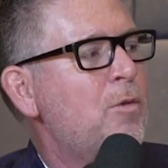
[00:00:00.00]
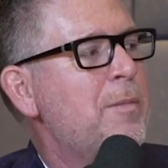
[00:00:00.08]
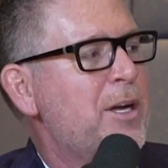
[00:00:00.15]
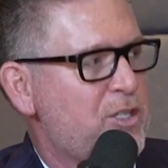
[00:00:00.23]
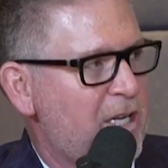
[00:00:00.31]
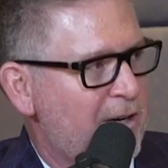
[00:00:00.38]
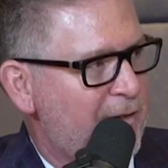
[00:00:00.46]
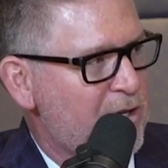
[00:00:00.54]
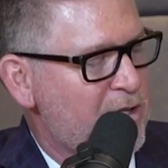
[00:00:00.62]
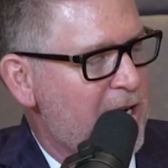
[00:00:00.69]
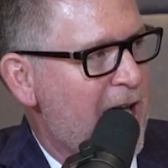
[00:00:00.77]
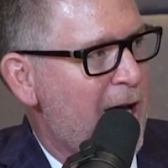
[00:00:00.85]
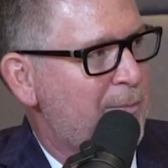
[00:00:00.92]
much
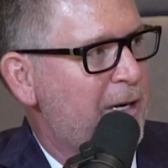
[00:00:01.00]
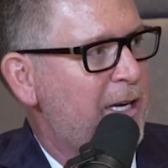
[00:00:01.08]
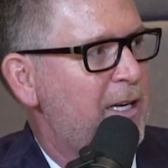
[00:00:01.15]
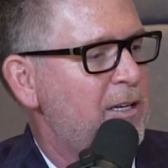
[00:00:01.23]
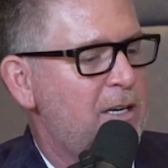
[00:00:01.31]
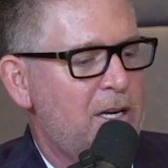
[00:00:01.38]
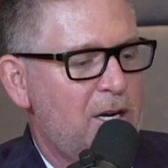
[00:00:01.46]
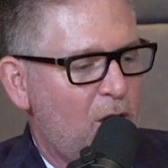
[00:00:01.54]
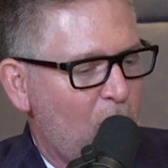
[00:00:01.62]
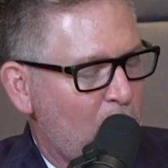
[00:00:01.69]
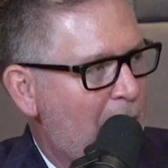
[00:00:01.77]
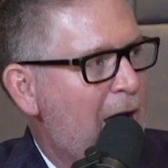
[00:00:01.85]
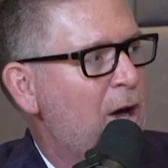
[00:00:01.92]
innovation happening
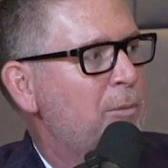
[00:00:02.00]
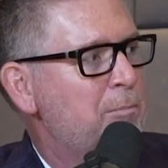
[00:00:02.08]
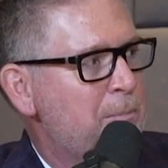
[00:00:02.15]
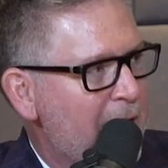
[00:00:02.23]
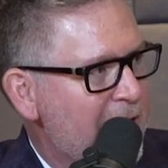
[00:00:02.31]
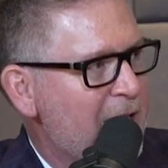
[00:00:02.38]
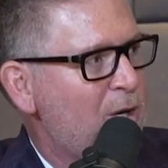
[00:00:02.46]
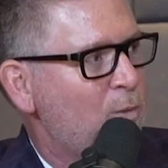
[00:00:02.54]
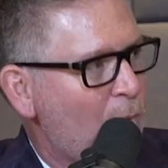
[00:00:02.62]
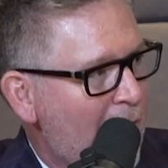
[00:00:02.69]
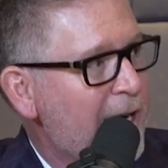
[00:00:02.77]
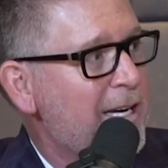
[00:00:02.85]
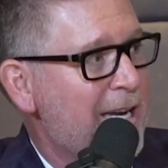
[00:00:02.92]
around money
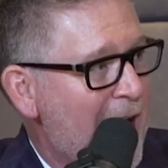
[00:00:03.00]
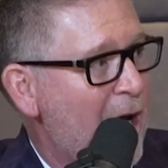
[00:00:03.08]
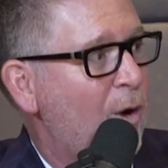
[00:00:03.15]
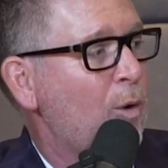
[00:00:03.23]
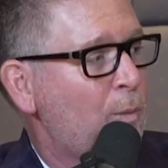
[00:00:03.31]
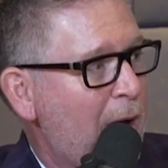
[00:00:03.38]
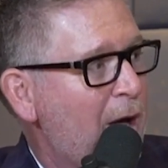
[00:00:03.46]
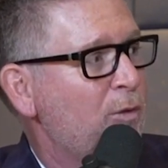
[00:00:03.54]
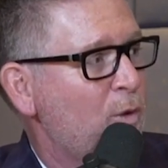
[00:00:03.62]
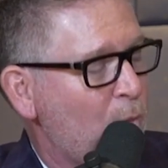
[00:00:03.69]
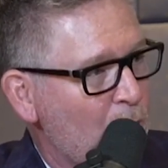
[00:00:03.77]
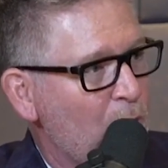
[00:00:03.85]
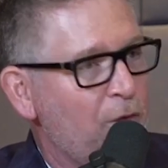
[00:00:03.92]
right now around the
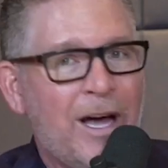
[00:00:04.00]
world,